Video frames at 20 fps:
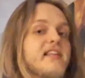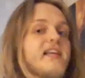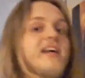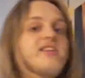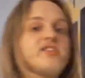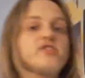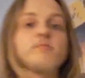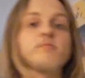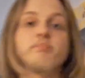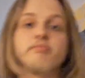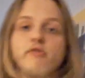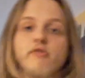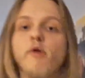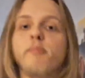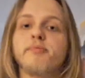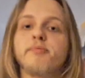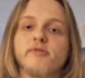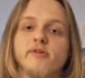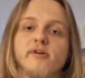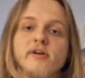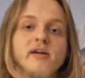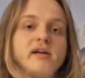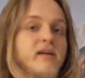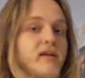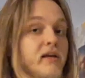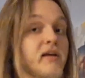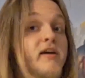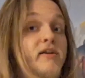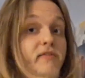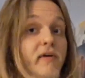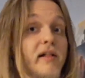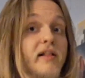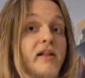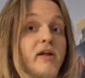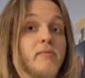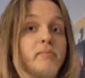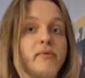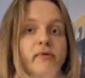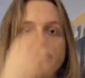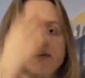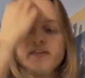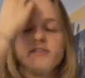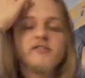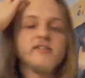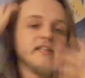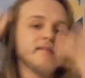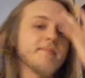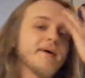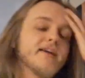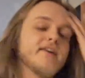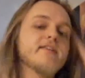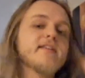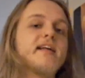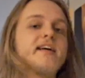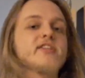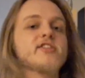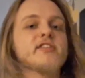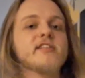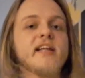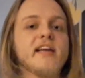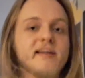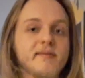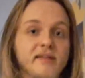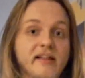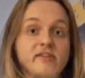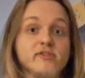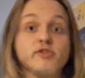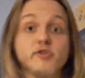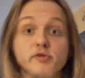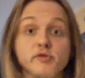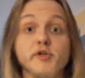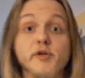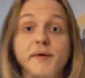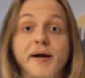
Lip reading: got some proper Fall Out Boy in my collection, like studio